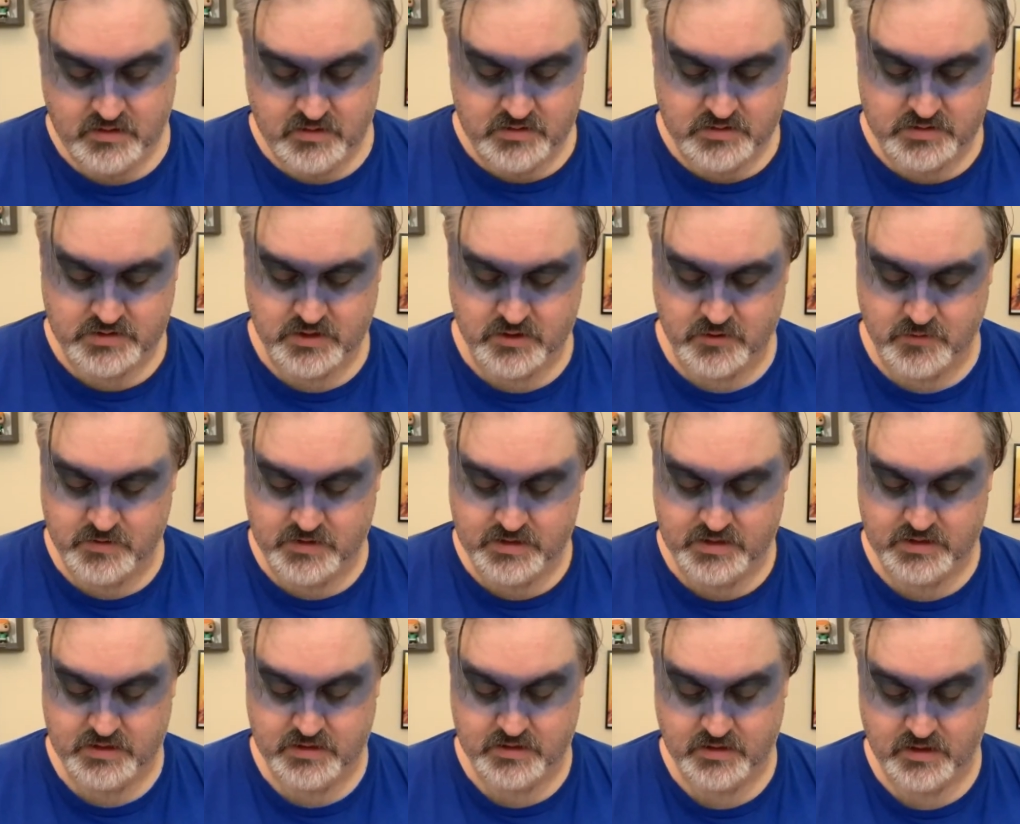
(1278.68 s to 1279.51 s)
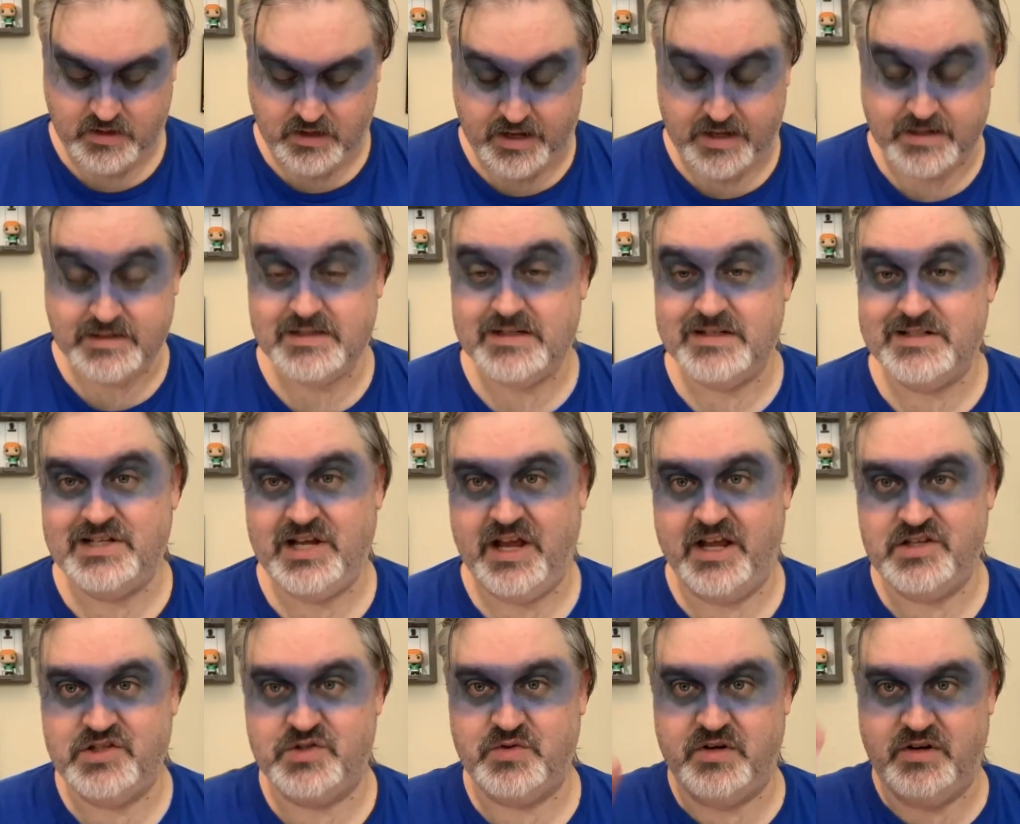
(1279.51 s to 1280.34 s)
So I did a
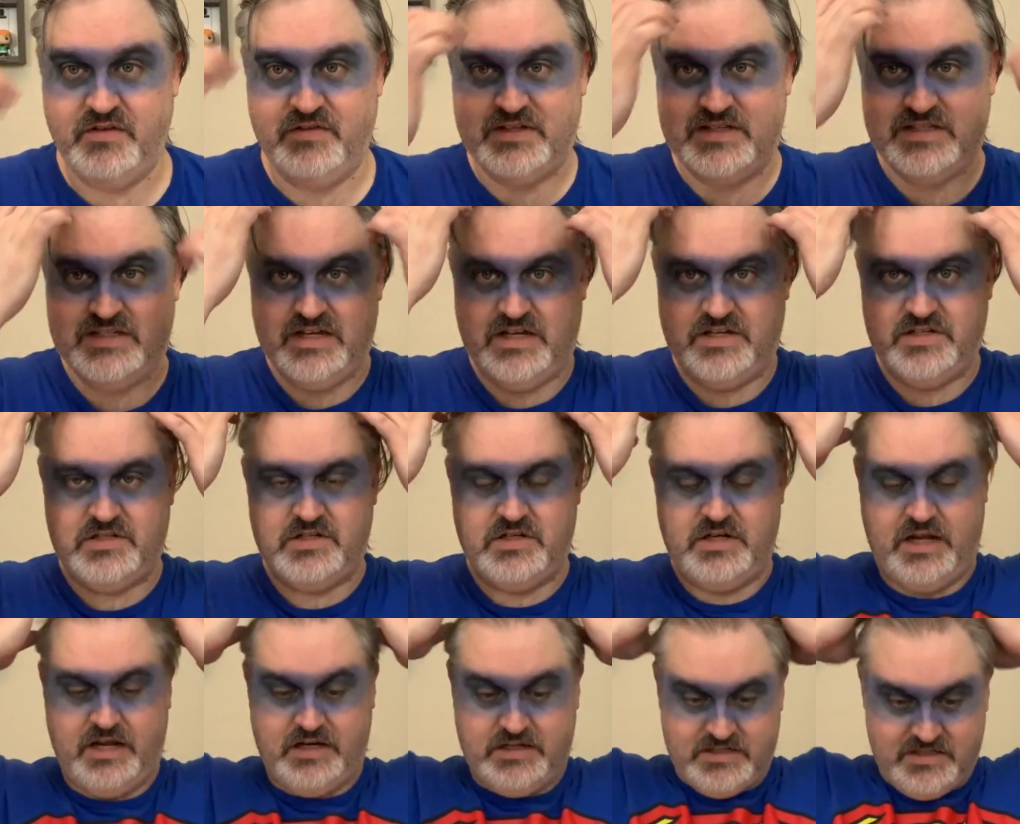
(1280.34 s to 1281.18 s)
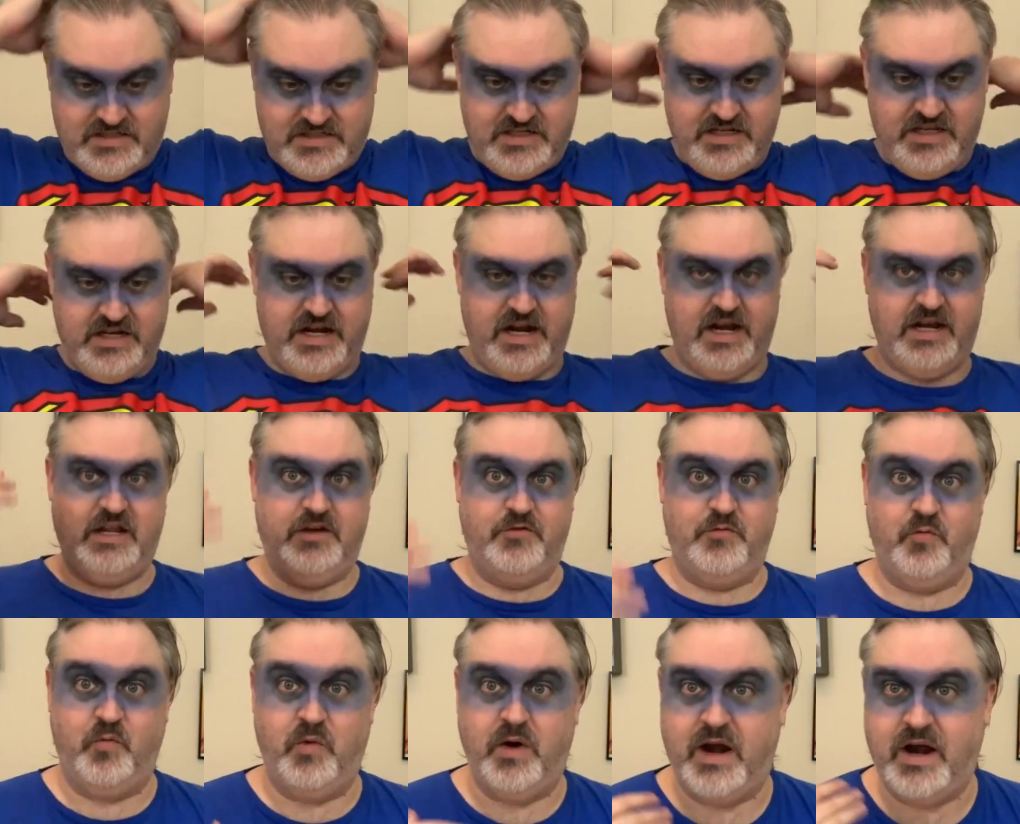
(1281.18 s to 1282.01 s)
test run of this yesterday just to get an idea
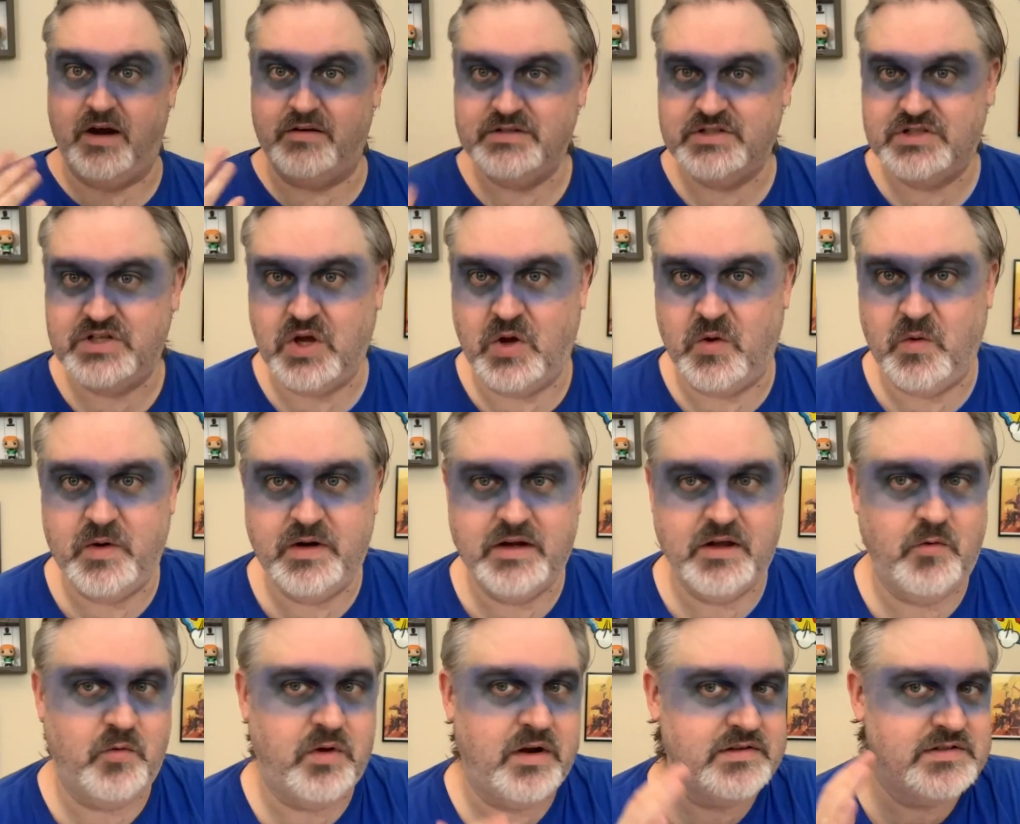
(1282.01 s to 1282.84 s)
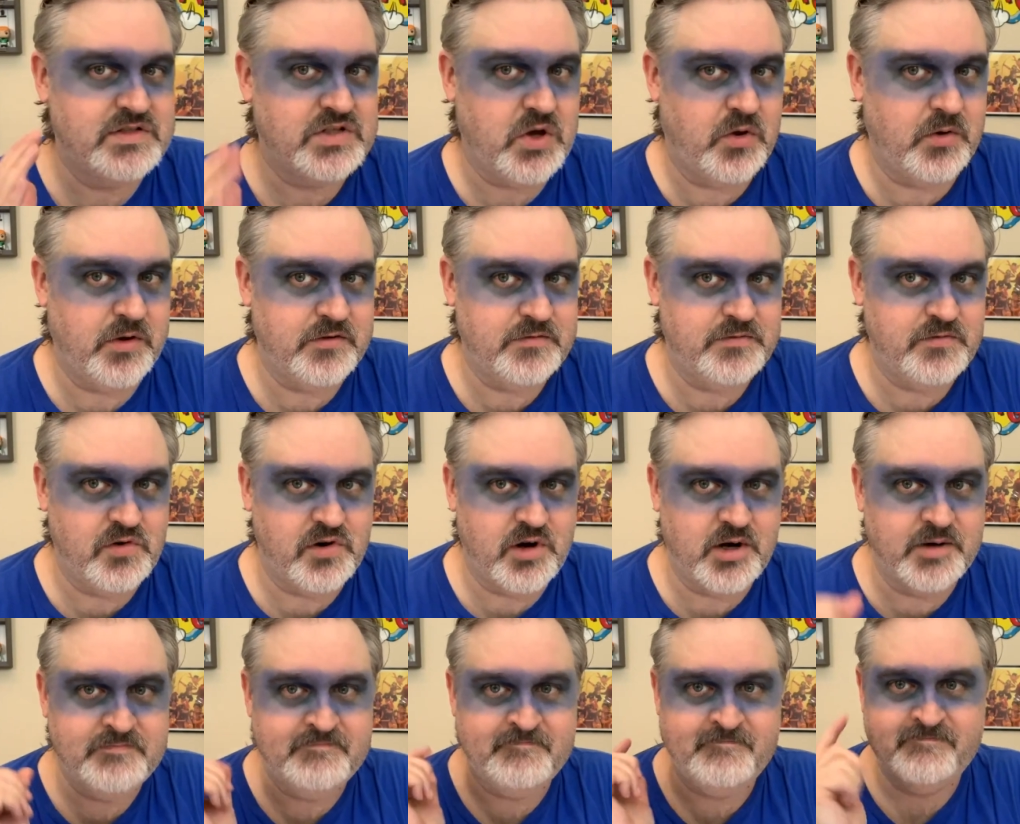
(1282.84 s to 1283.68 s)
of where I was going and what I was going
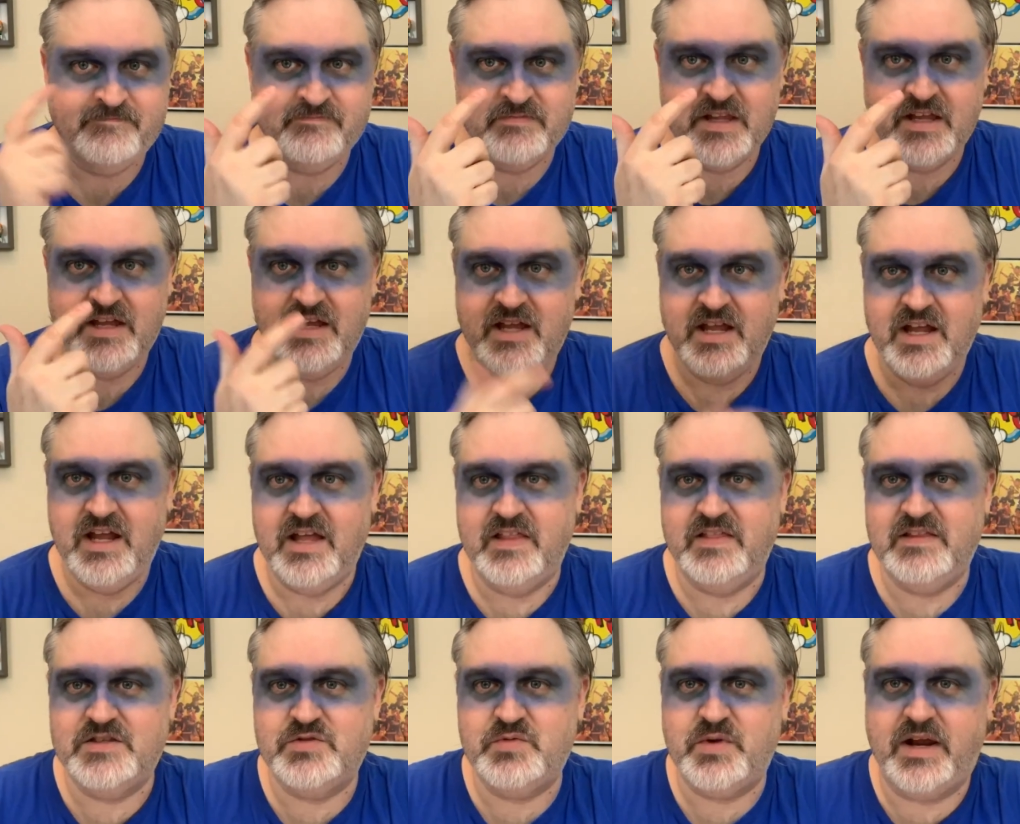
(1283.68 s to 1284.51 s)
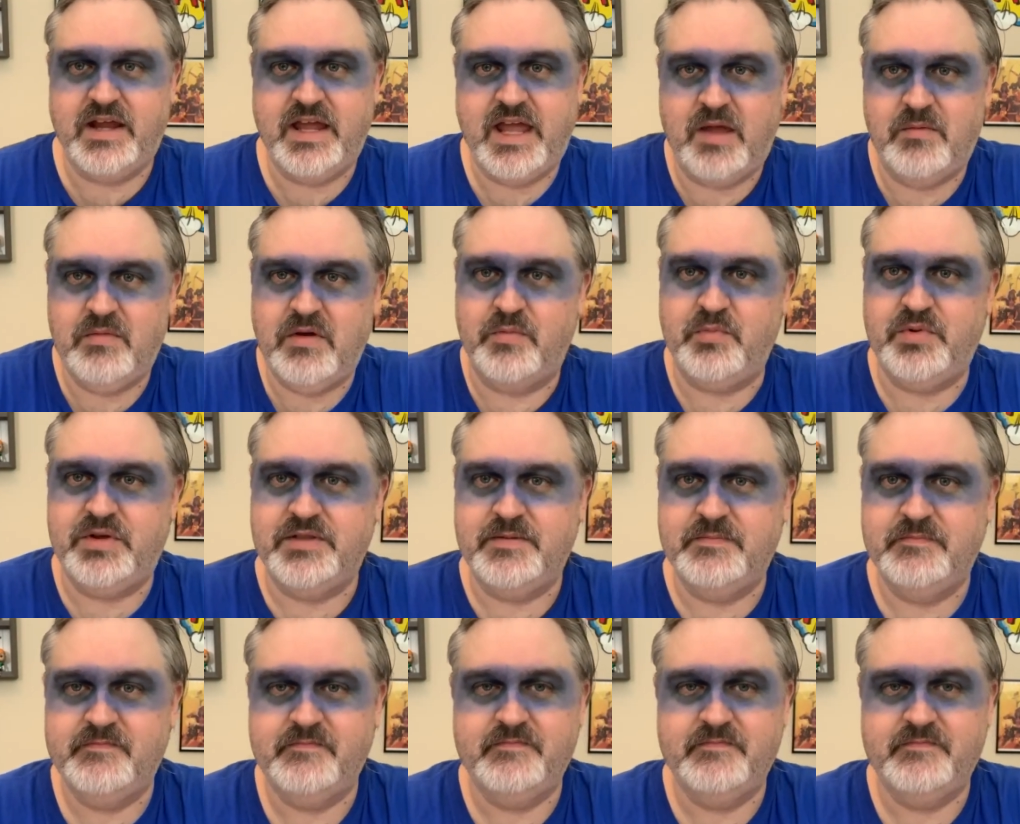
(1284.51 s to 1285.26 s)
for, and this is what I came up with.